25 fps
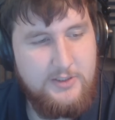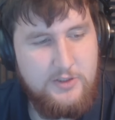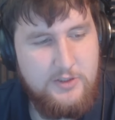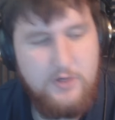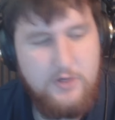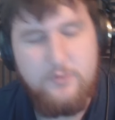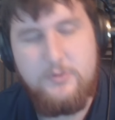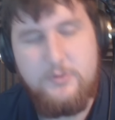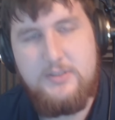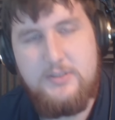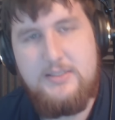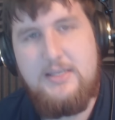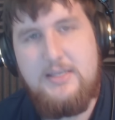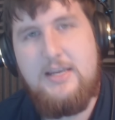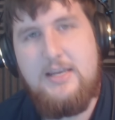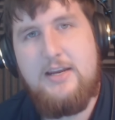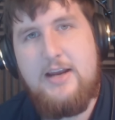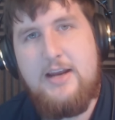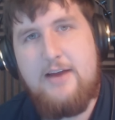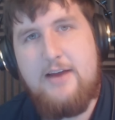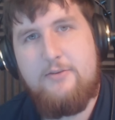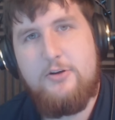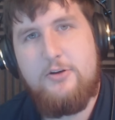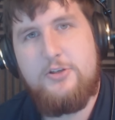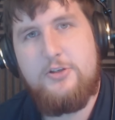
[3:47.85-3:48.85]
don't see in
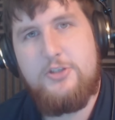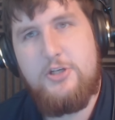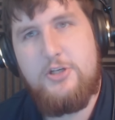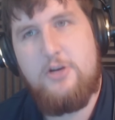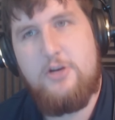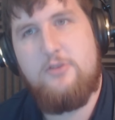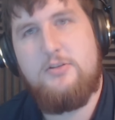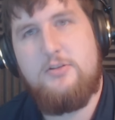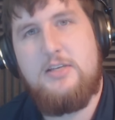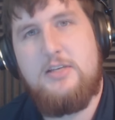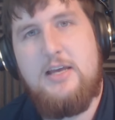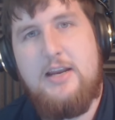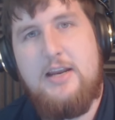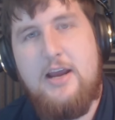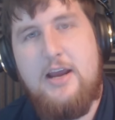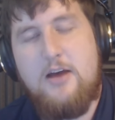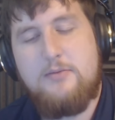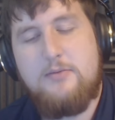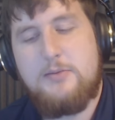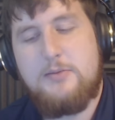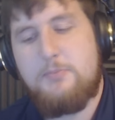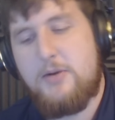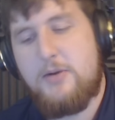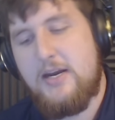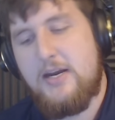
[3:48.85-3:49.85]
average joes and it
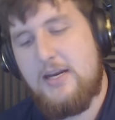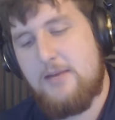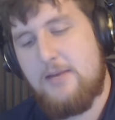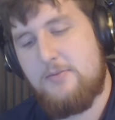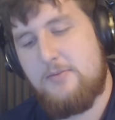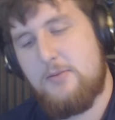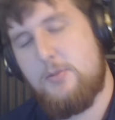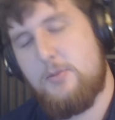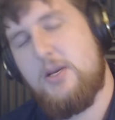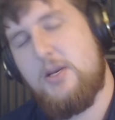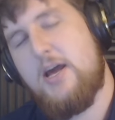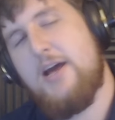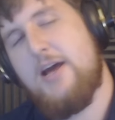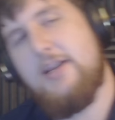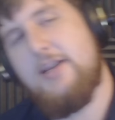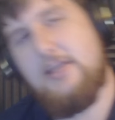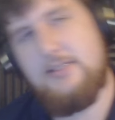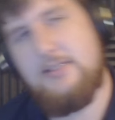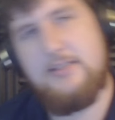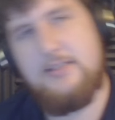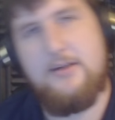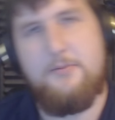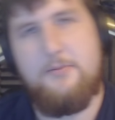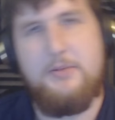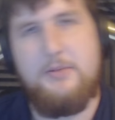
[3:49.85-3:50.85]
helps break up the monotony
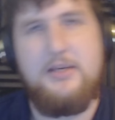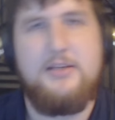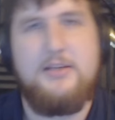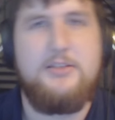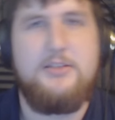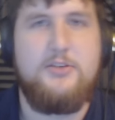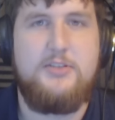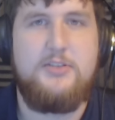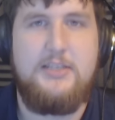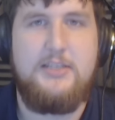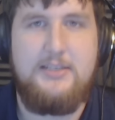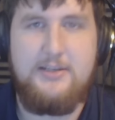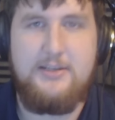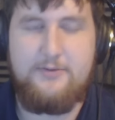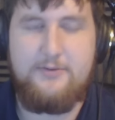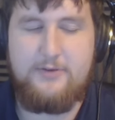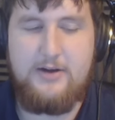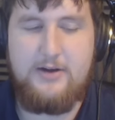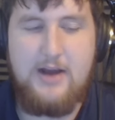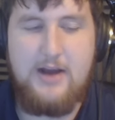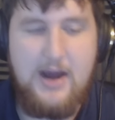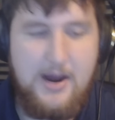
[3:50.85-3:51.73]
some because you see different